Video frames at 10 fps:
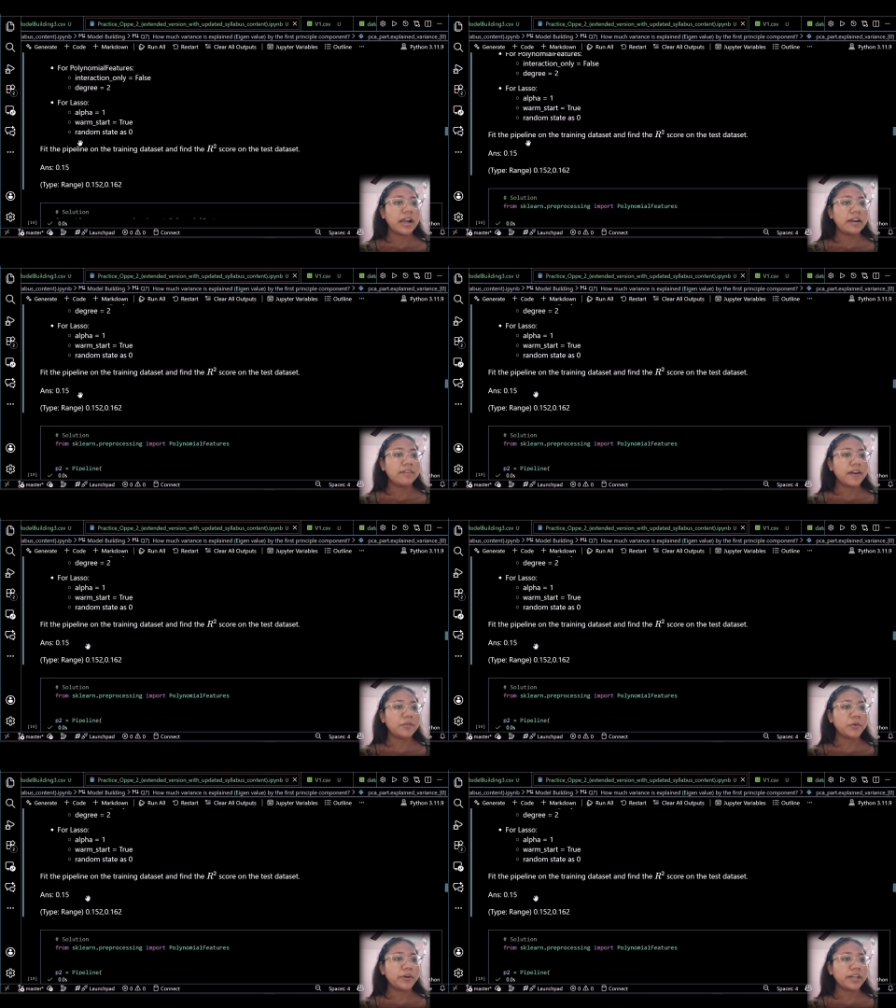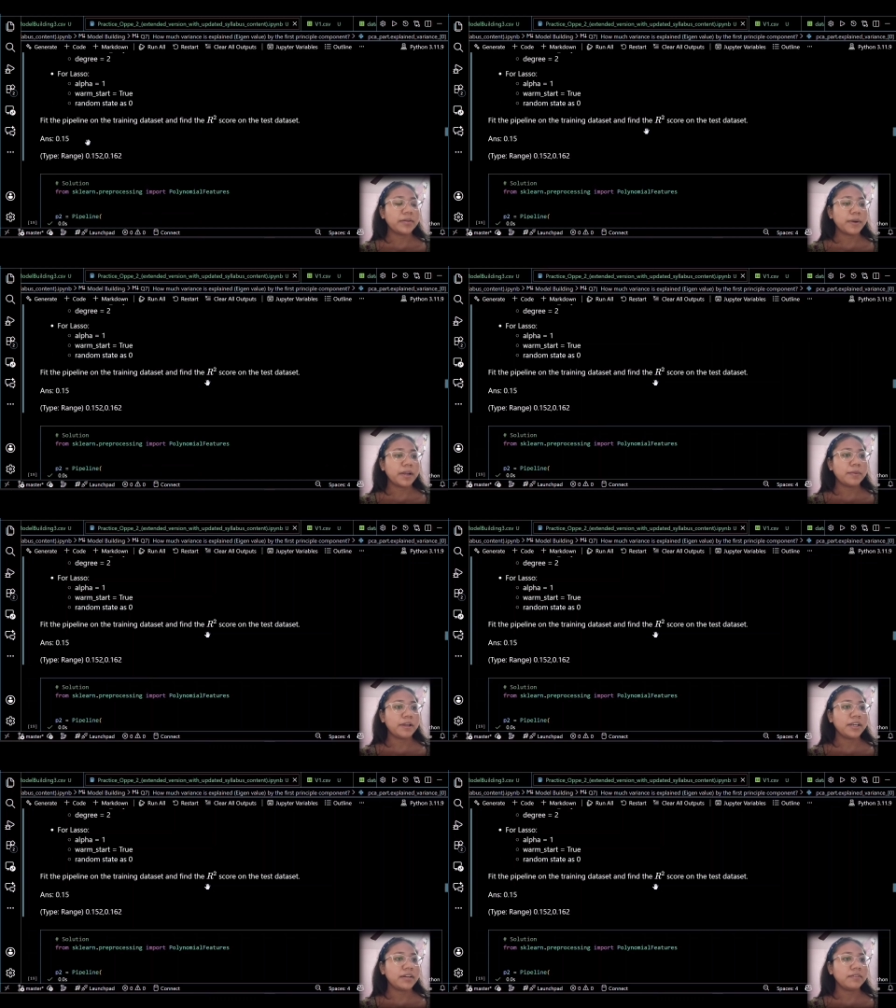and we have to create a
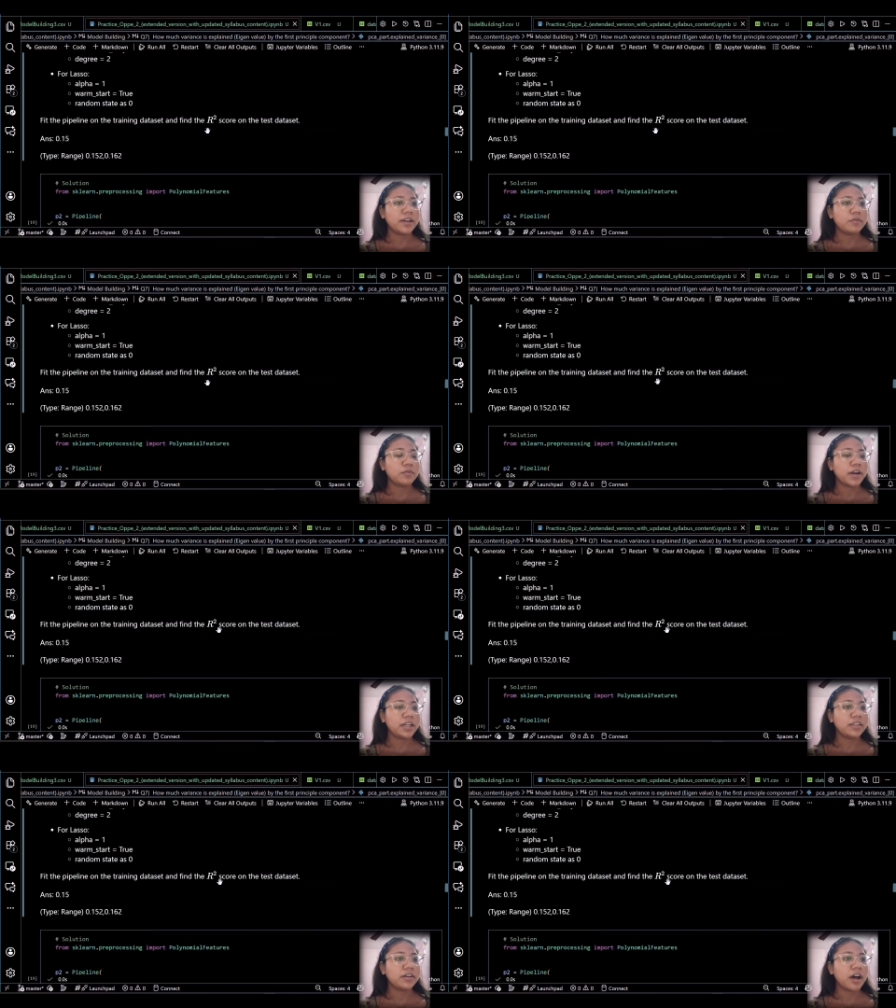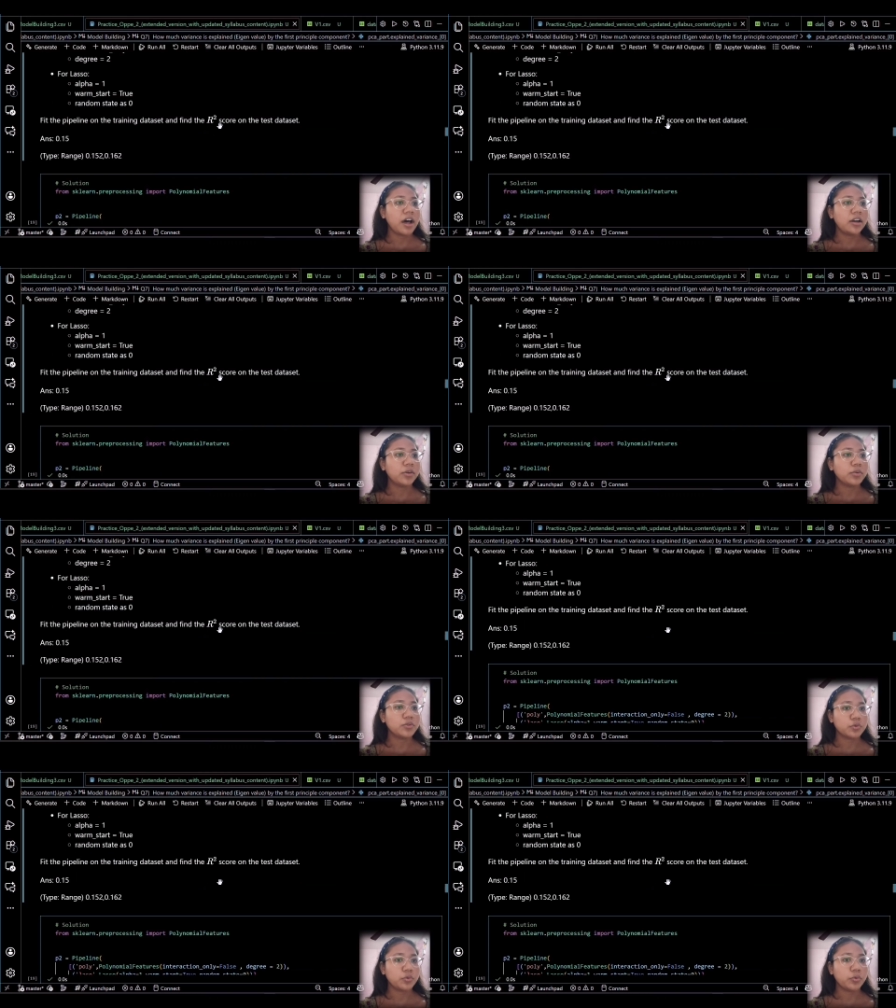pipeline and we have to find the R2
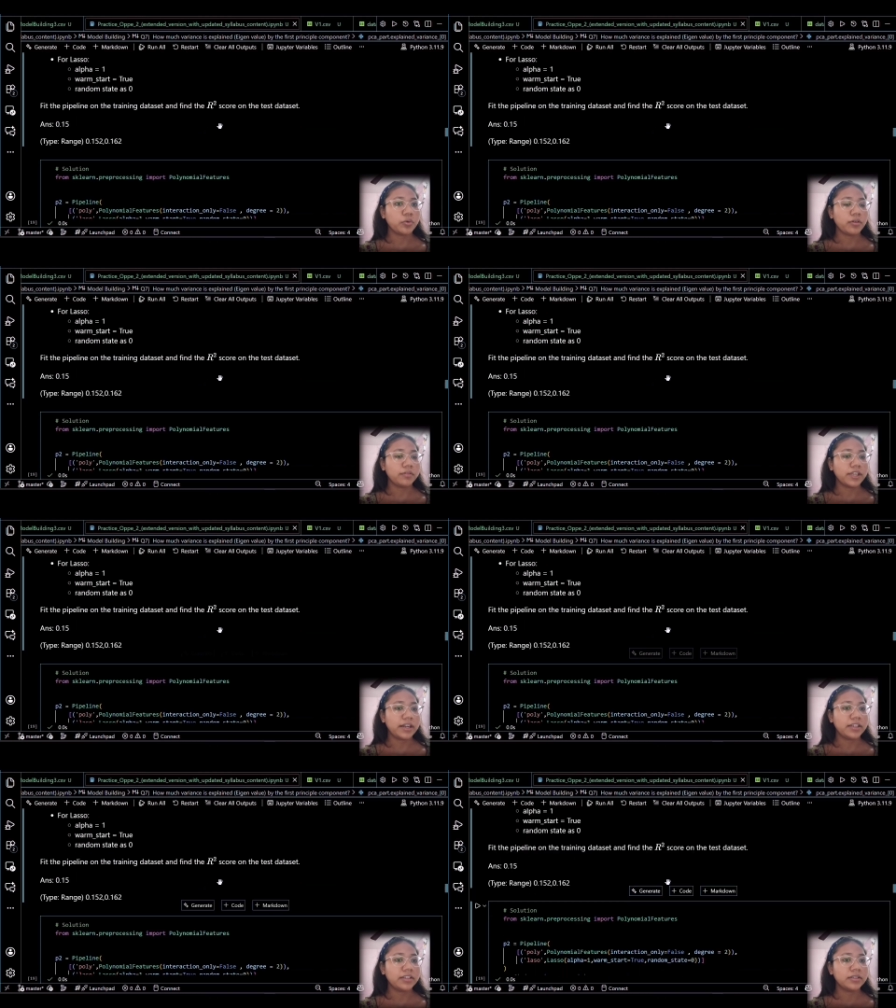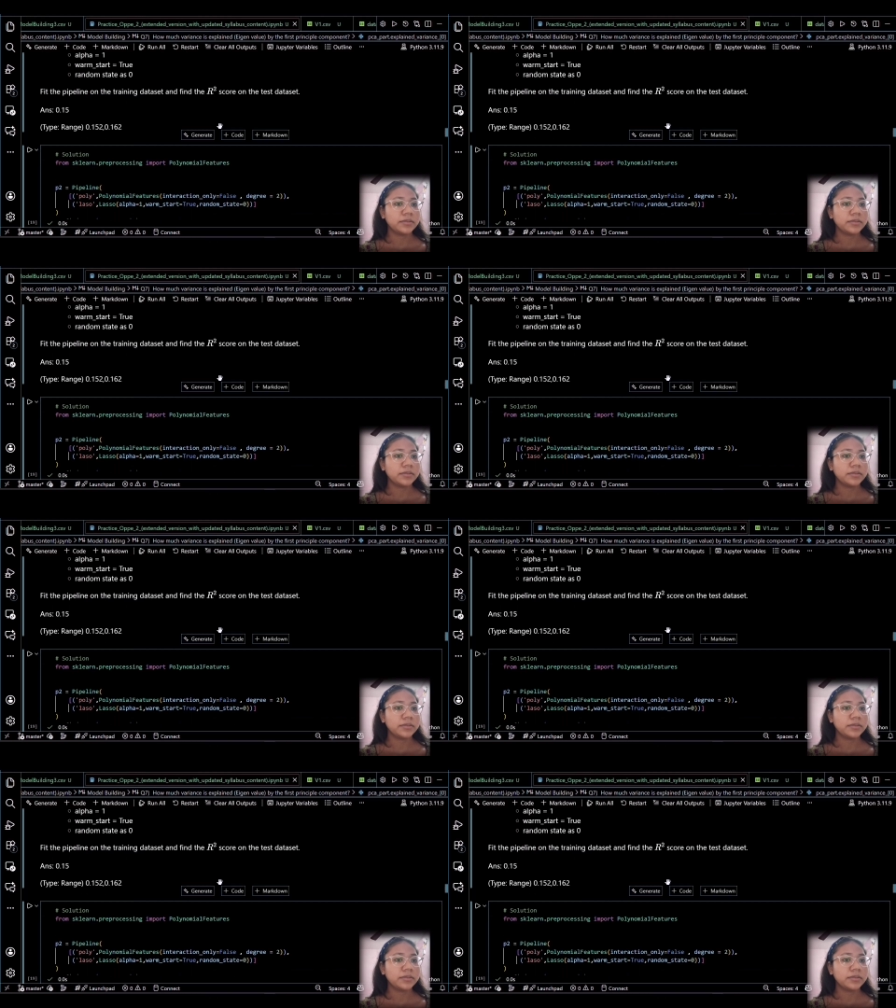score of that.